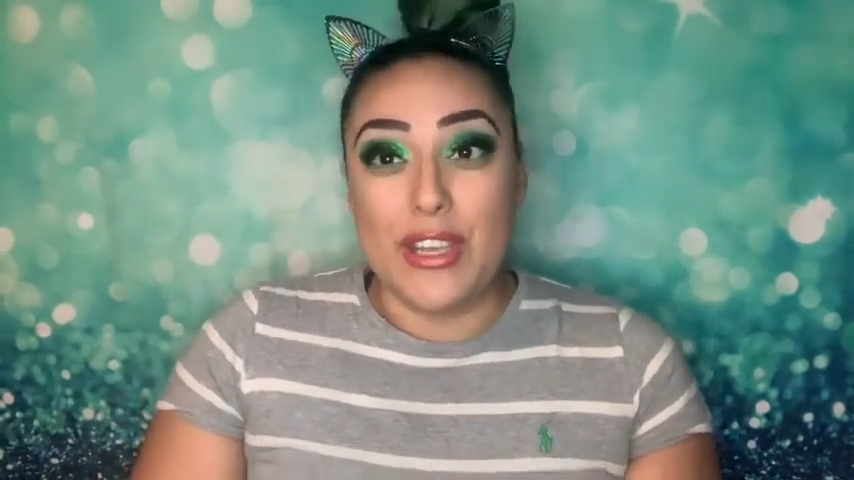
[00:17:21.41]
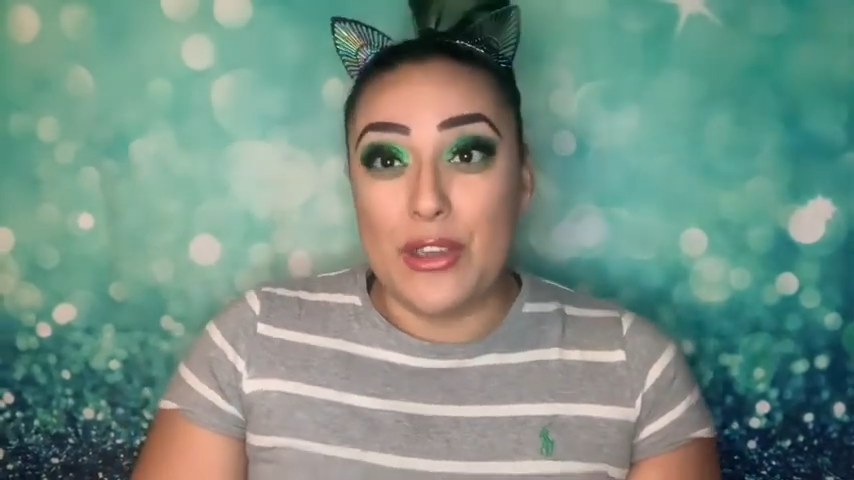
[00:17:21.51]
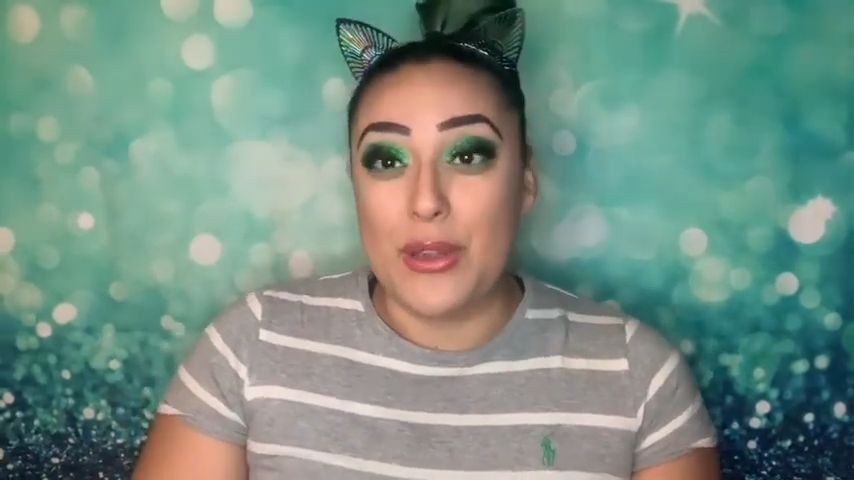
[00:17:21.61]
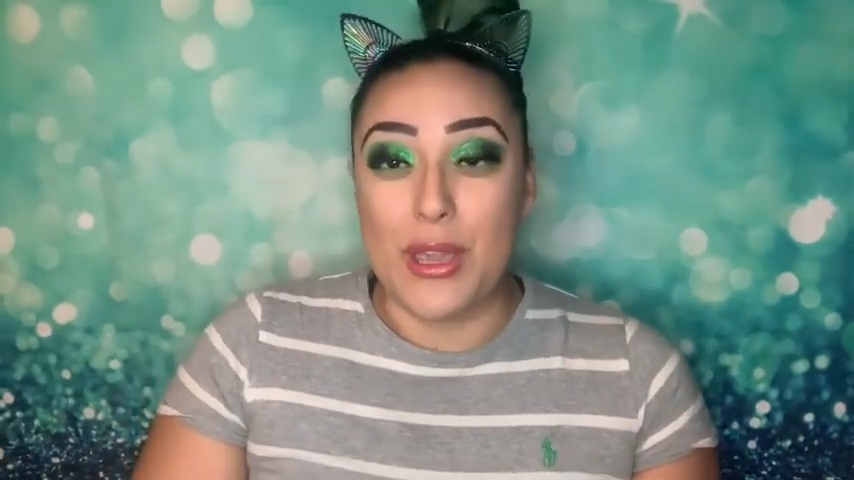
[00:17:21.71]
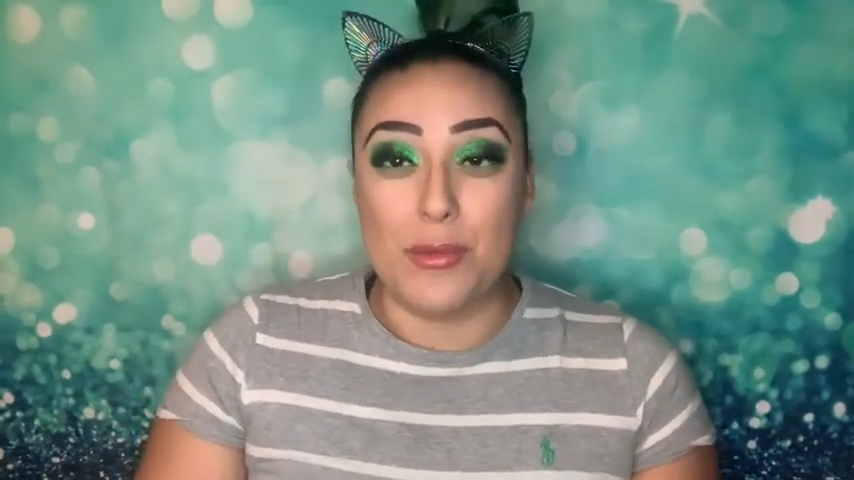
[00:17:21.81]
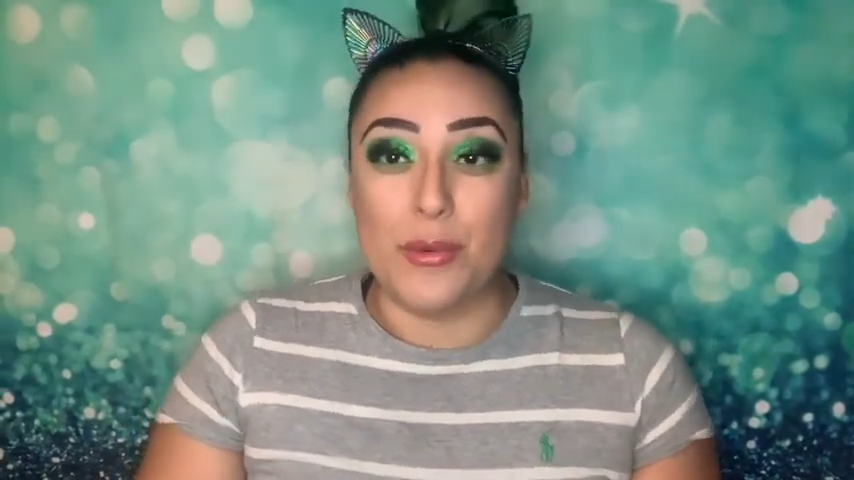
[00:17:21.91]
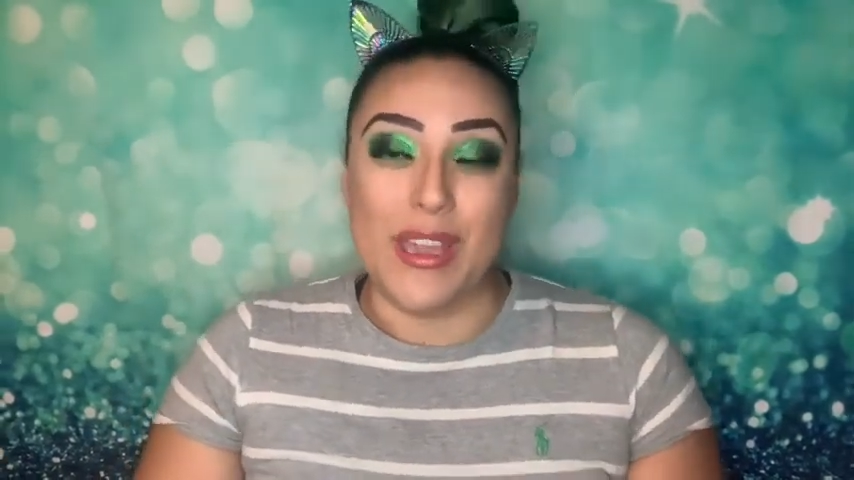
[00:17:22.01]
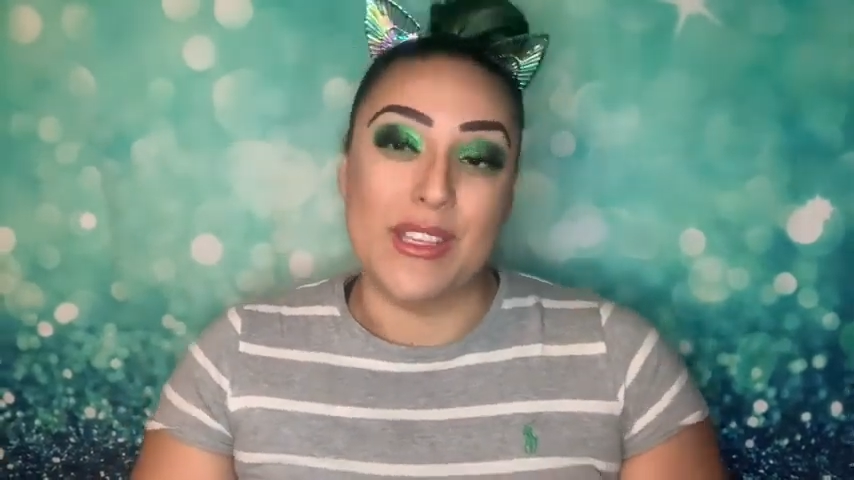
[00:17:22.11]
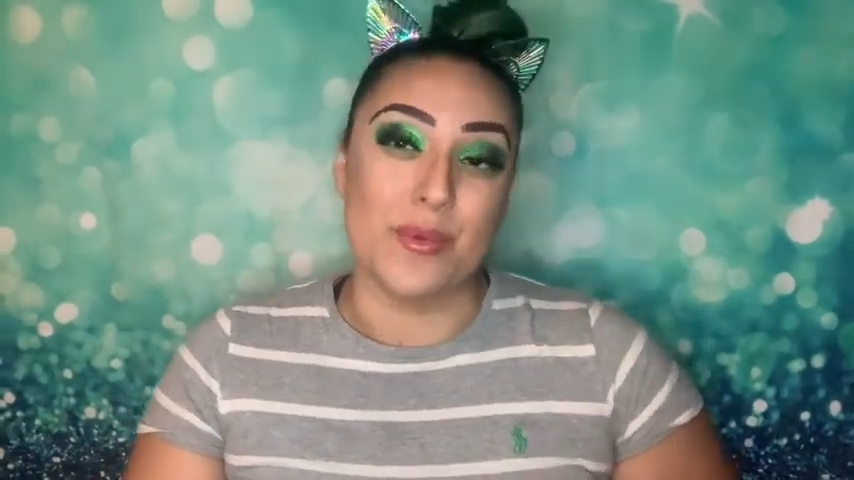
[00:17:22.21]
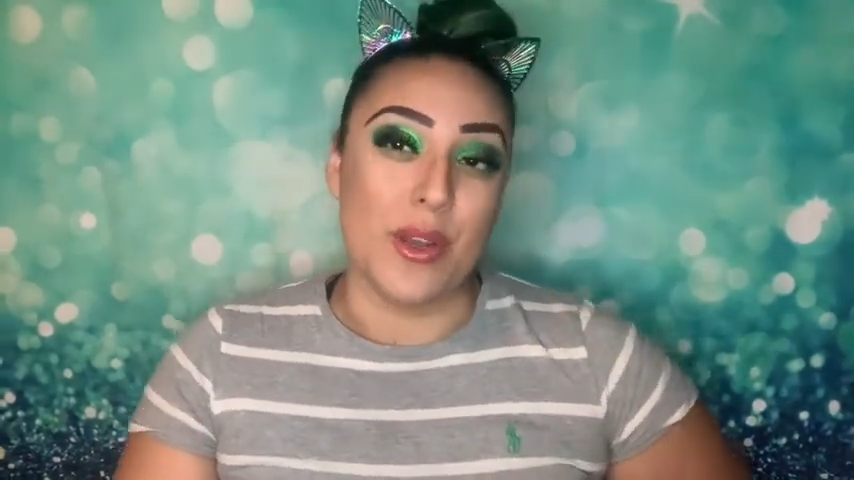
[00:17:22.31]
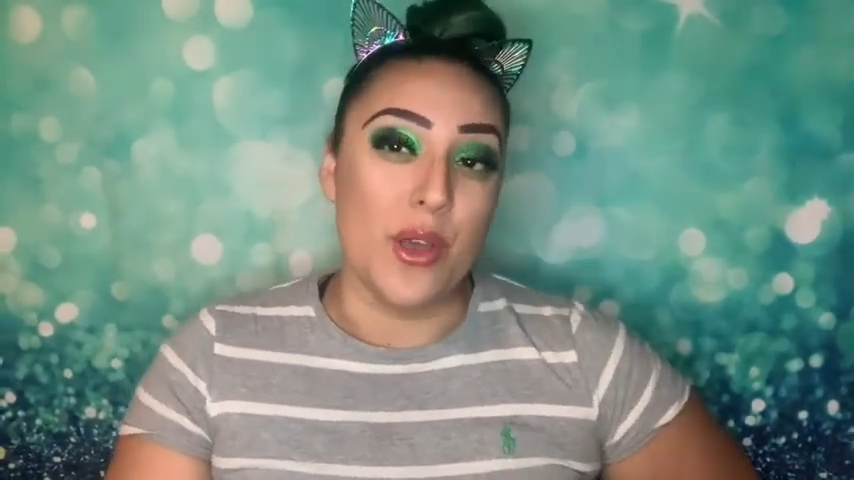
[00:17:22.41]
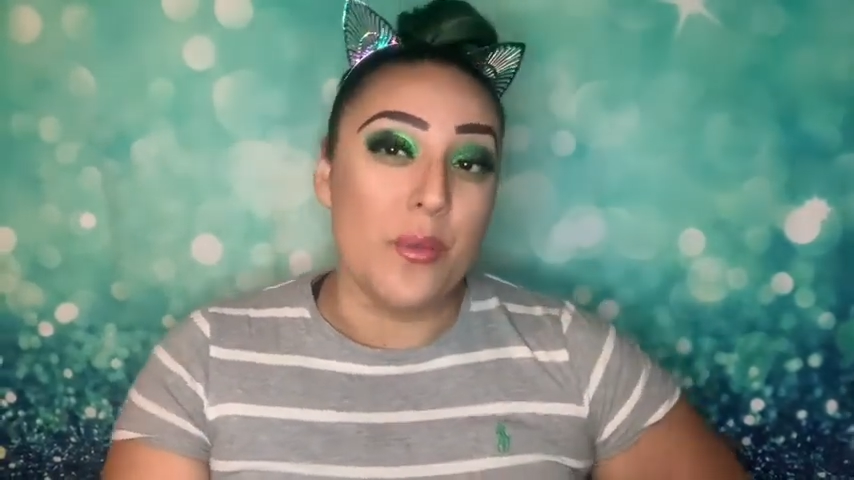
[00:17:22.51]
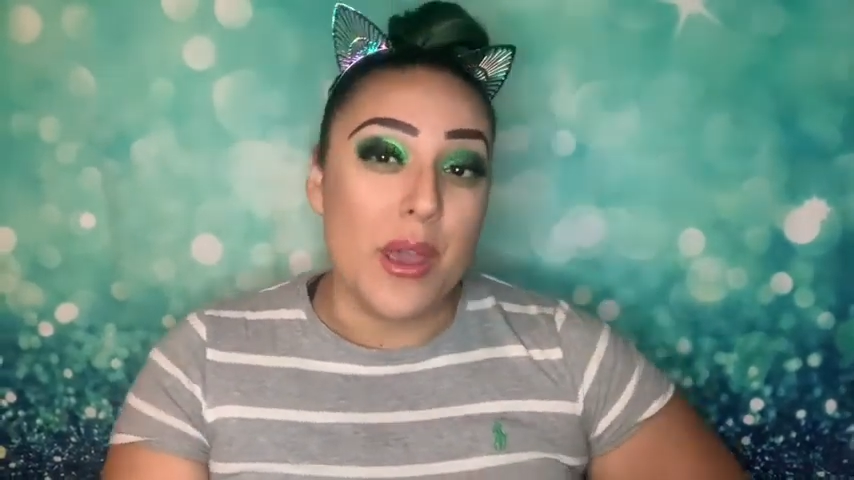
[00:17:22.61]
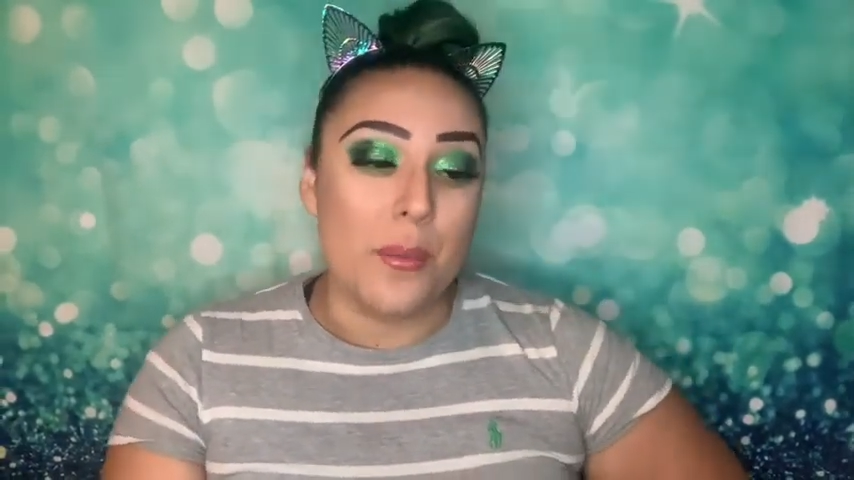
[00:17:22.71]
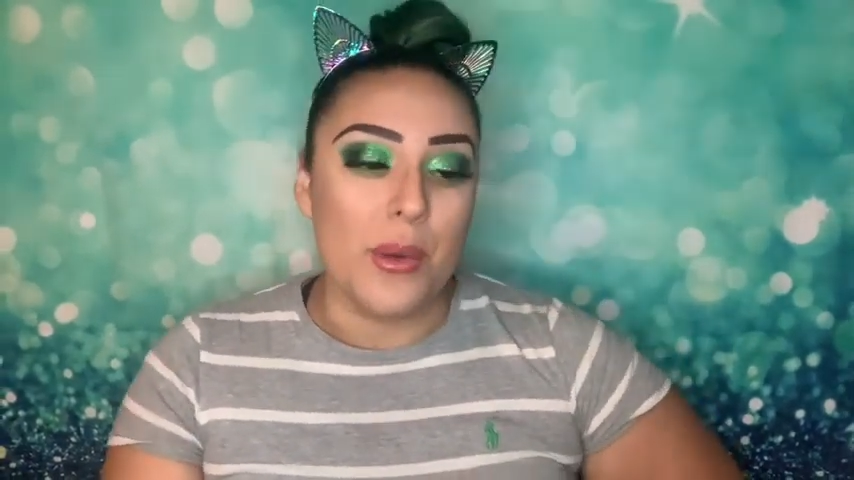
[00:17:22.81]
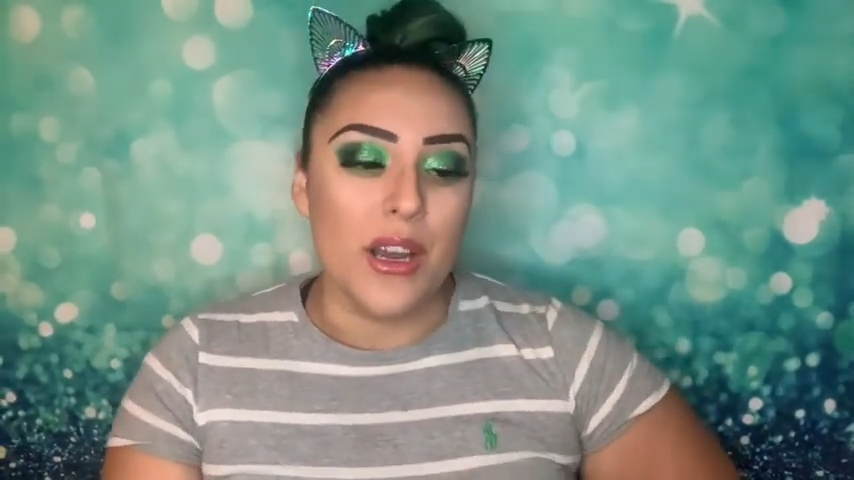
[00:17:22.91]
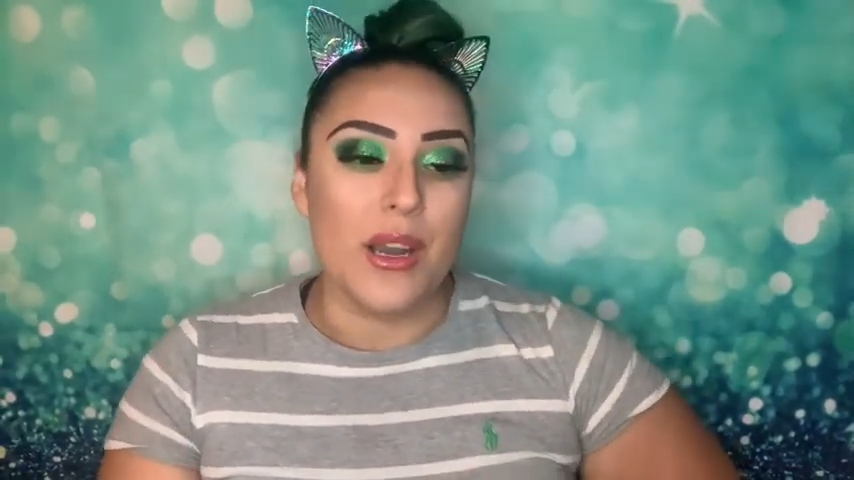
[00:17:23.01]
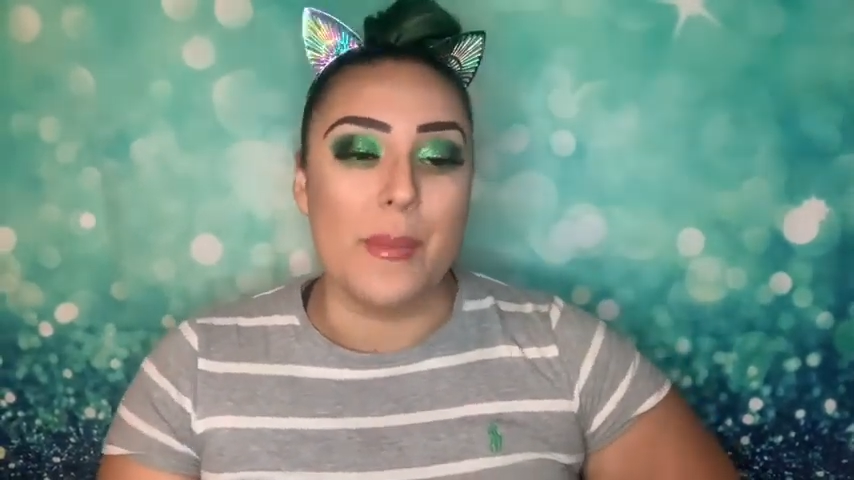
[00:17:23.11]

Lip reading: 2 giveaways for November,